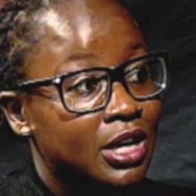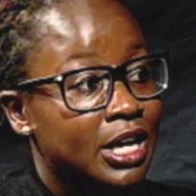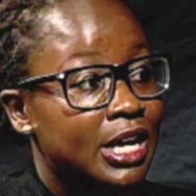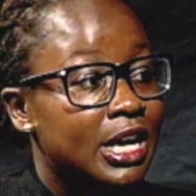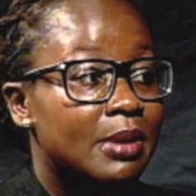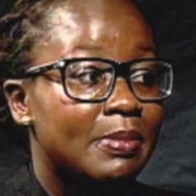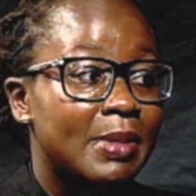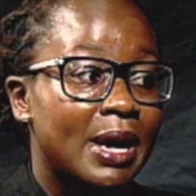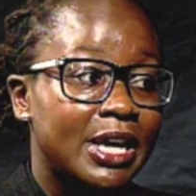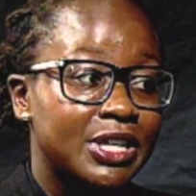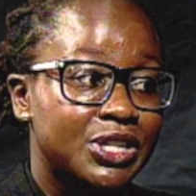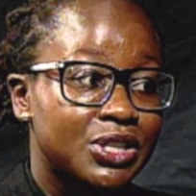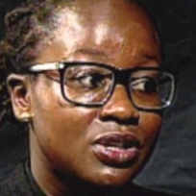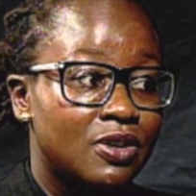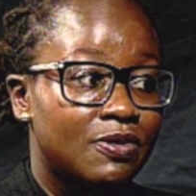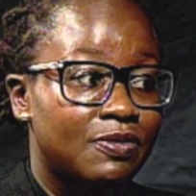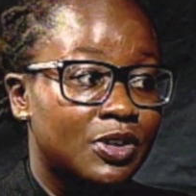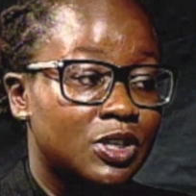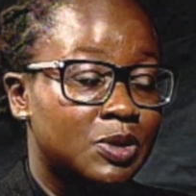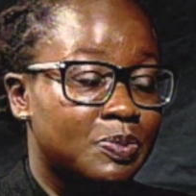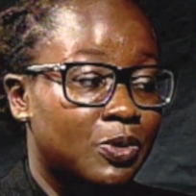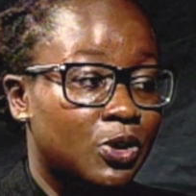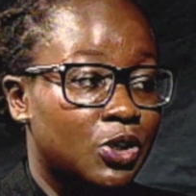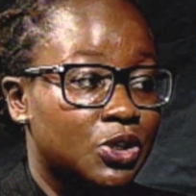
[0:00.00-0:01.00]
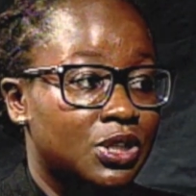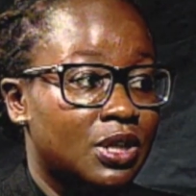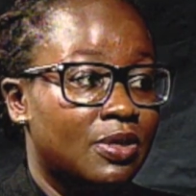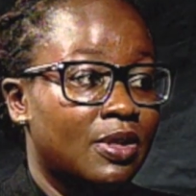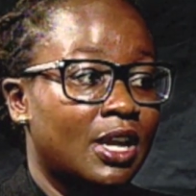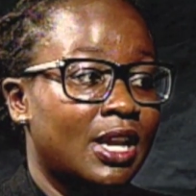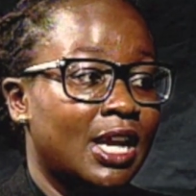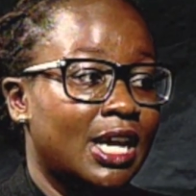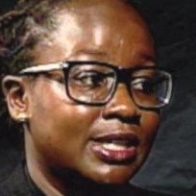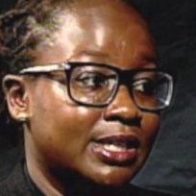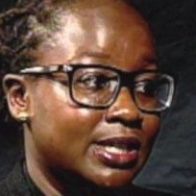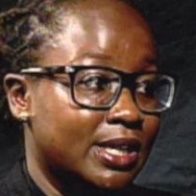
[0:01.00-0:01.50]
Imagine if this person
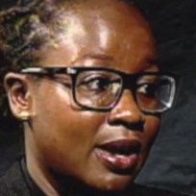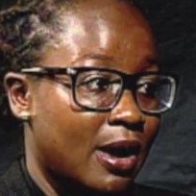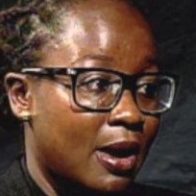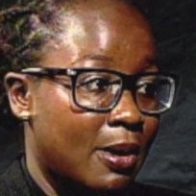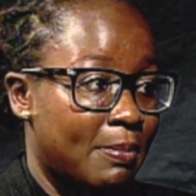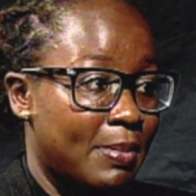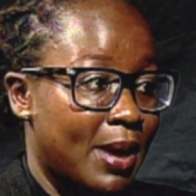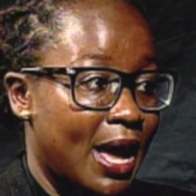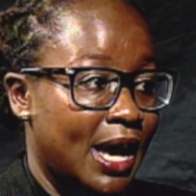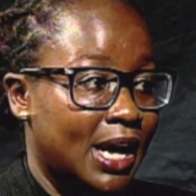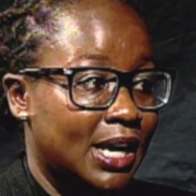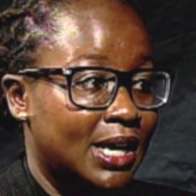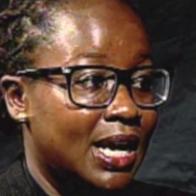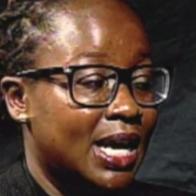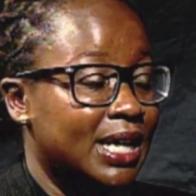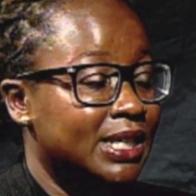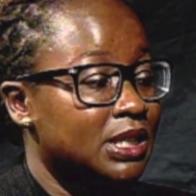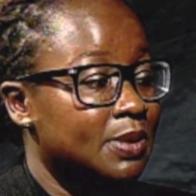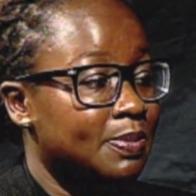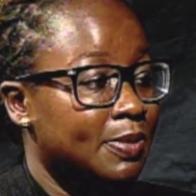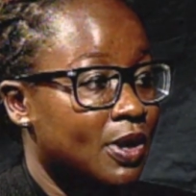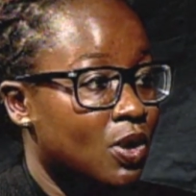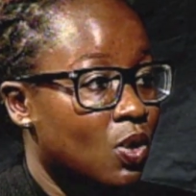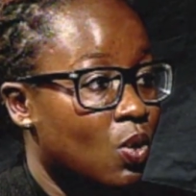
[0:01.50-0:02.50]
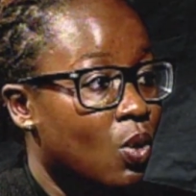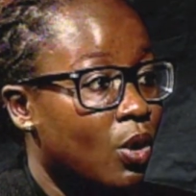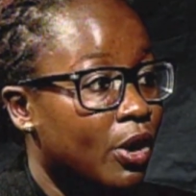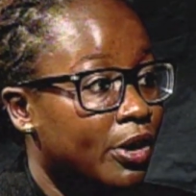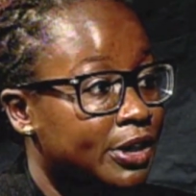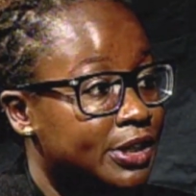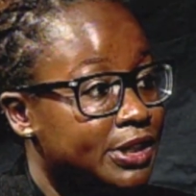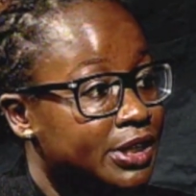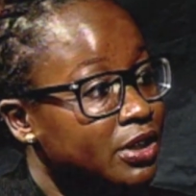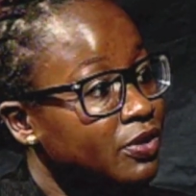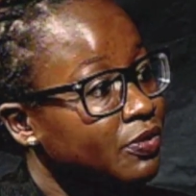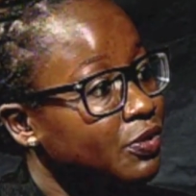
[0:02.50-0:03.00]
then has to come back and has to be in
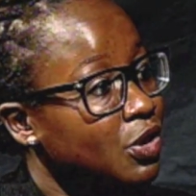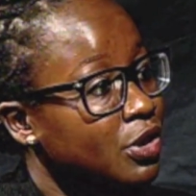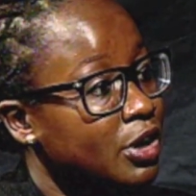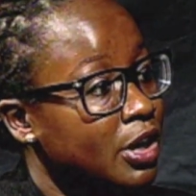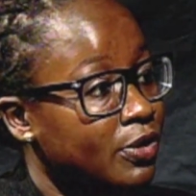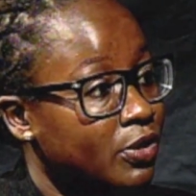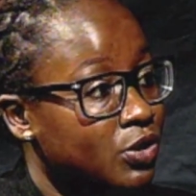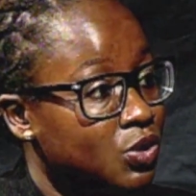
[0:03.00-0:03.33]
quarantine for another